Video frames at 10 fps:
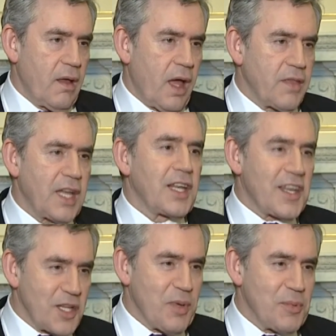and then
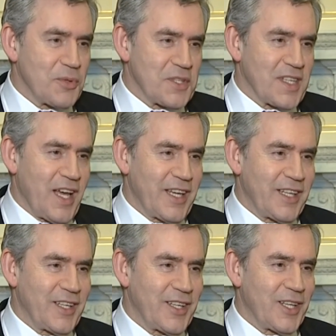let the people
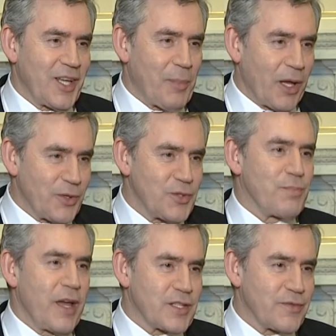decide about who's
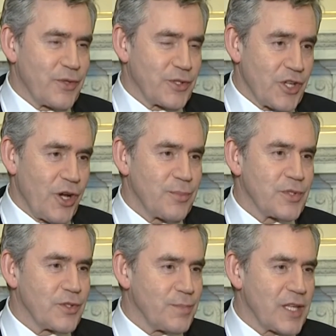best for
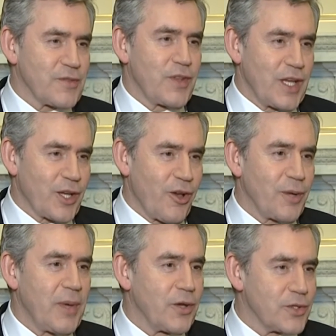jobs, who's best for the
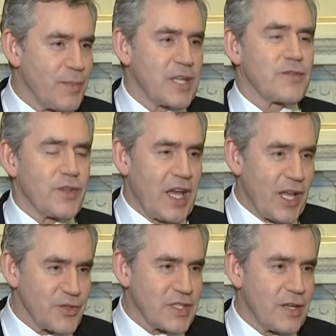economy, who's best for the
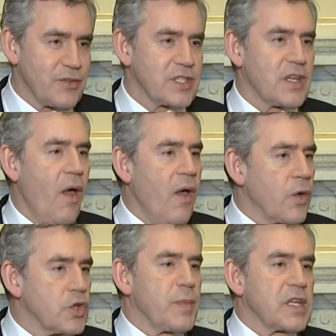health service,
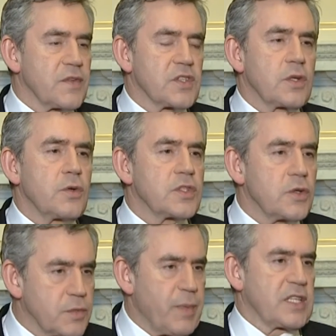who's best for schools,
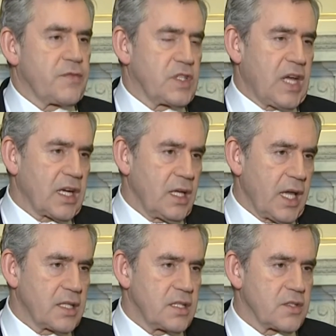who's best for
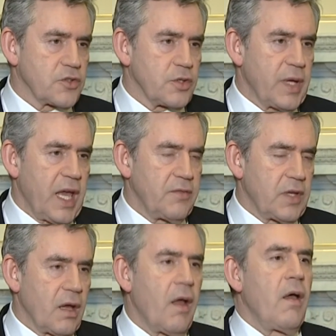tackling antisocial
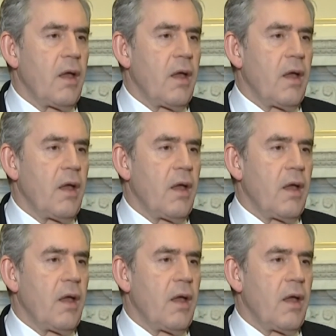behaviour.